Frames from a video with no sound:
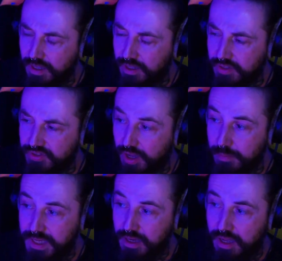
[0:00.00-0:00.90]
So, I
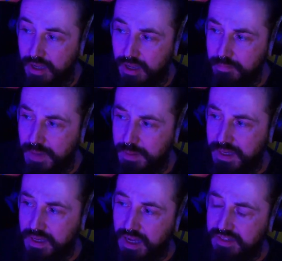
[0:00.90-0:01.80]
mean,
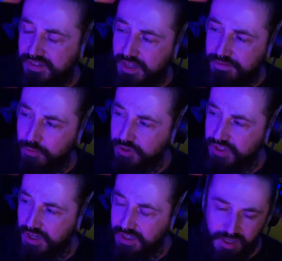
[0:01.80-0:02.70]
maybe I'd say
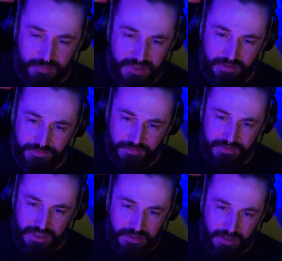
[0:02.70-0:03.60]
49 times out of
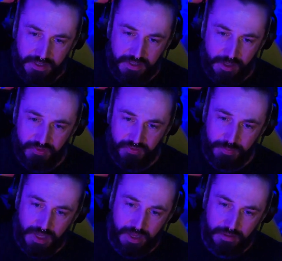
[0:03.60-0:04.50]
50, nothing comes
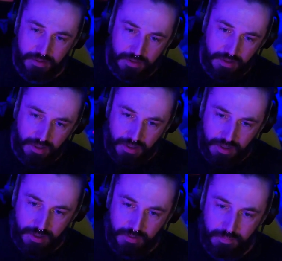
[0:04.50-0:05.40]
from that.
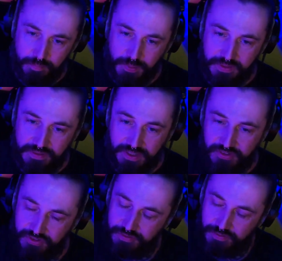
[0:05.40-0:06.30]
But
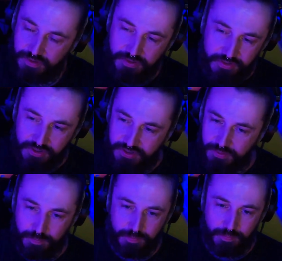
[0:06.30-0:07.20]
that's
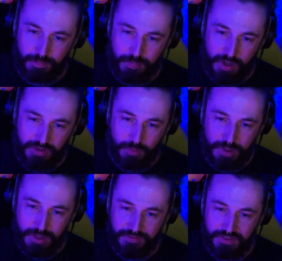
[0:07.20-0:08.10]
just part of
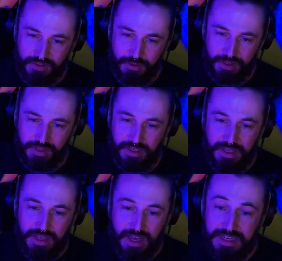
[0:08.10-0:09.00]
what you have to do. I think
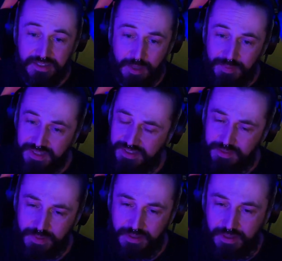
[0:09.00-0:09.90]
anytime I see
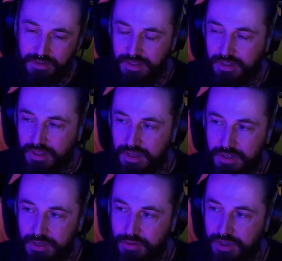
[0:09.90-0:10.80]
something a
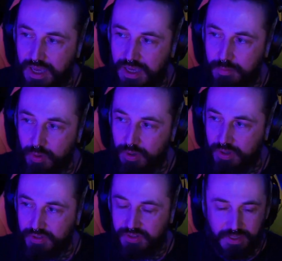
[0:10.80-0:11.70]
new game
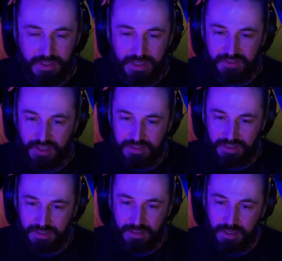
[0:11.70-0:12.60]
or something
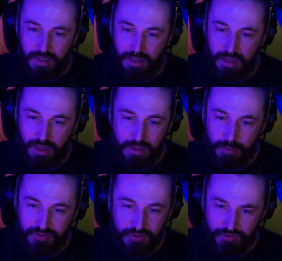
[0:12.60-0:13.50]
exciting, I'll
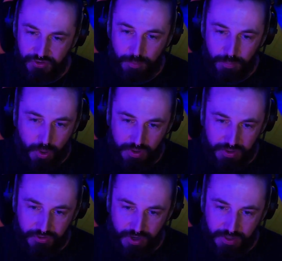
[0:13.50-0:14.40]
always just jump on
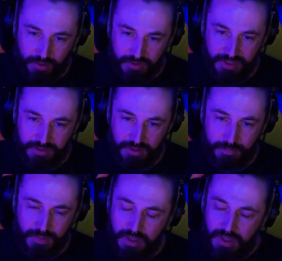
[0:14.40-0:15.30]
and try and contact
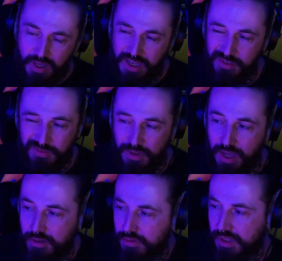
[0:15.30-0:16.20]
them. I don't
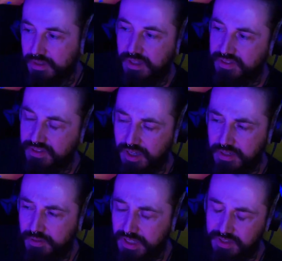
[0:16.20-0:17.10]
think
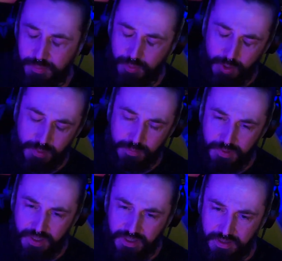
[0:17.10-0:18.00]
it's a problem.
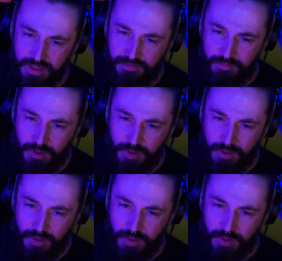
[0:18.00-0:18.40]
Like if